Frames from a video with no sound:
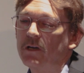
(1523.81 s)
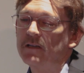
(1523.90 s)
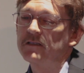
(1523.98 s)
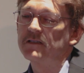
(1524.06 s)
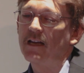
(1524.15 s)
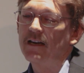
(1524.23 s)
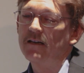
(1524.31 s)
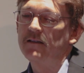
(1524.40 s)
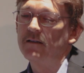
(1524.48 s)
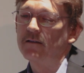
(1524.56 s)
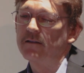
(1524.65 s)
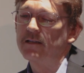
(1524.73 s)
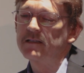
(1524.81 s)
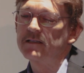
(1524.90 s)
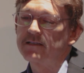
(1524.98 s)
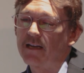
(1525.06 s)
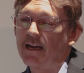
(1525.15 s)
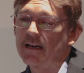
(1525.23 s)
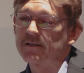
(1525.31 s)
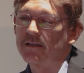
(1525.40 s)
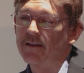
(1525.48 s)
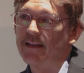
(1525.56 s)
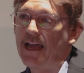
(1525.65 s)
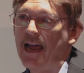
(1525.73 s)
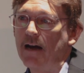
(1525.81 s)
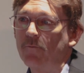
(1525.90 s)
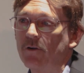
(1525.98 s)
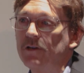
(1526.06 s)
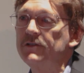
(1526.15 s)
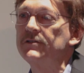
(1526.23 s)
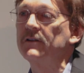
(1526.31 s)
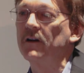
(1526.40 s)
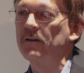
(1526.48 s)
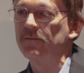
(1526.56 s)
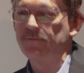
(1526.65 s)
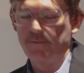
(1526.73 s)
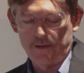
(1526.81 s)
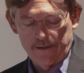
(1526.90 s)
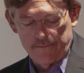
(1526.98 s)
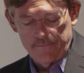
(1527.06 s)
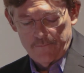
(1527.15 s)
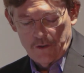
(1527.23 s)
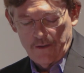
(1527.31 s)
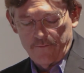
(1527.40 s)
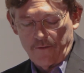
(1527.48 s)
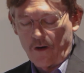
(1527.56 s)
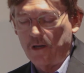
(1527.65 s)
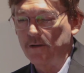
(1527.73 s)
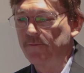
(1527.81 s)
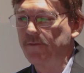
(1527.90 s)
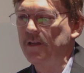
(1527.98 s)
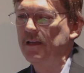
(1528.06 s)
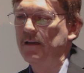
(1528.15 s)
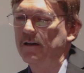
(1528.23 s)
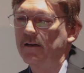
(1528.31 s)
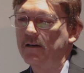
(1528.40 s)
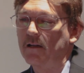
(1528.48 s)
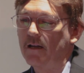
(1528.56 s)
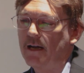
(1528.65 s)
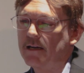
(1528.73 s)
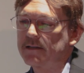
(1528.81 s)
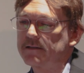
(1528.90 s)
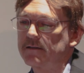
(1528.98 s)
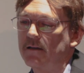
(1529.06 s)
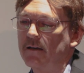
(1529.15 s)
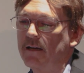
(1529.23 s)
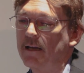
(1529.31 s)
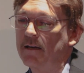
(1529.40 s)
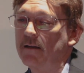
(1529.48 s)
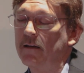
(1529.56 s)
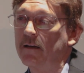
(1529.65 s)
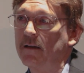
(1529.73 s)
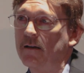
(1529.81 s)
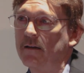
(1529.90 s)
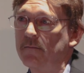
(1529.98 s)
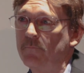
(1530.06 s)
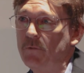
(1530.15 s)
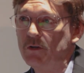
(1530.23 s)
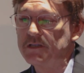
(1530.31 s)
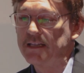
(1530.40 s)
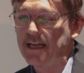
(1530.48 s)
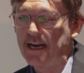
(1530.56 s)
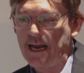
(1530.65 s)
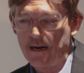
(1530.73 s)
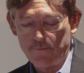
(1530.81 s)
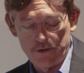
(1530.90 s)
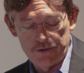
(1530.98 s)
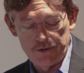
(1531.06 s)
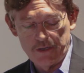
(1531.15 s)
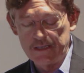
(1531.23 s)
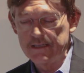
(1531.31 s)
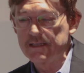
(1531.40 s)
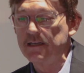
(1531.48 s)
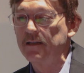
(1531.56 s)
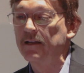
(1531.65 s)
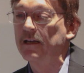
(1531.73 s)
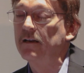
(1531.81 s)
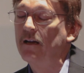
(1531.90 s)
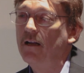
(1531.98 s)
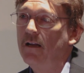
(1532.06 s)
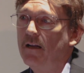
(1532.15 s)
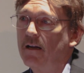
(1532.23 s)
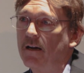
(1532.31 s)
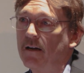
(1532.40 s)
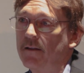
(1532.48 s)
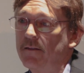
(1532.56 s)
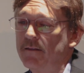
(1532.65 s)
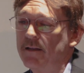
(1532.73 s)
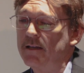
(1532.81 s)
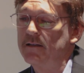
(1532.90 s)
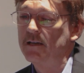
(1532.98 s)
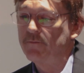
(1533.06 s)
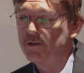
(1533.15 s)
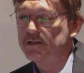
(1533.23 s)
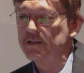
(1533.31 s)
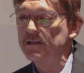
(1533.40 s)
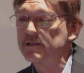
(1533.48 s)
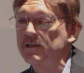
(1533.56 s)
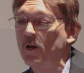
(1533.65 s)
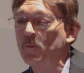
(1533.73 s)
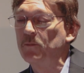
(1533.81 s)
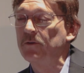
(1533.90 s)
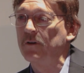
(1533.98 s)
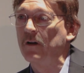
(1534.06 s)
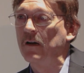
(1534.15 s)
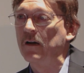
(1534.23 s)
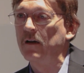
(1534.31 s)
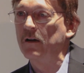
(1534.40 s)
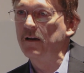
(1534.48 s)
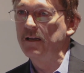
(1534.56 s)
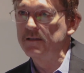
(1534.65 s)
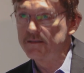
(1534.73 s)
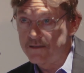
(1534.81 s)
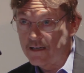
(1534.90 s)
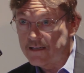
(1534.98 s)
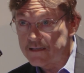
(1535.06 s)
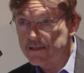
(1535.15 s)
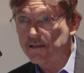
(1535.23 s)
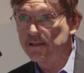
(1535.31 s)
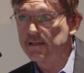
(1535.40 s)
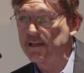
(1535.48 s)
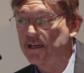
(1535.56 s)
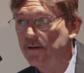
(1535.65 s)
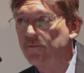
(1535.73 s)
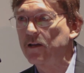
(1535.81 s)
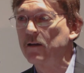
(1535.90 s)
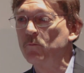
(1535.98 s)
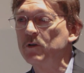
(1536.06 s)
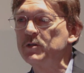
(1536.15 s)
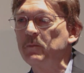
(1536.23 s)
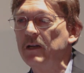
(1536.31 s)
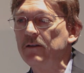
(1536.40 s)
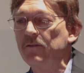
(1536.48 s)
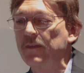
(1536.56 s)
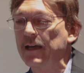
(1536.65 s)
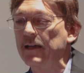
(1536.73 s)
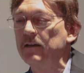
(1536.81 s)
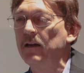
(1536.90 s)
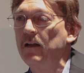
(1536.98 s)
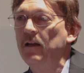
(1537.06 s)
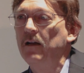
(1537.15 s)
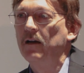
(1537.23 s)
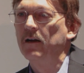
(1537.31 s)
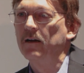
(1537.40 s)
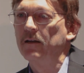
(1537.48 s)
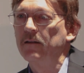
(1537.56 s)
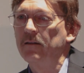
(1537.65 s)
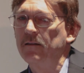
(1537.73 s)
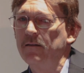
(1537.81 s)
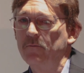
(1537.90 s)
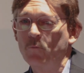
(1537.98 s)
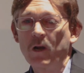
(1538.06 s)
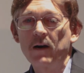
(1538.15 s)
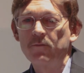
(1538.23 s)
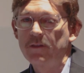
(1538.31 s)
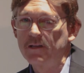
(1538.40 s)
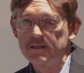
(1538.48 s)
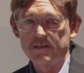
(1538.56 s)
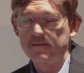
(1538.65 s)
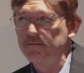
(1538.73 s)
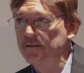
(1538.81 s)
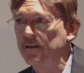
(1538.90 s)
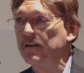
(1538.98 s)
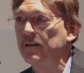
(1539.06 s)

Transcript: we decided this is actually the average of all of the clocks, and using that average, you can see that the difference in the slopes is statistically significant, which means that whatever this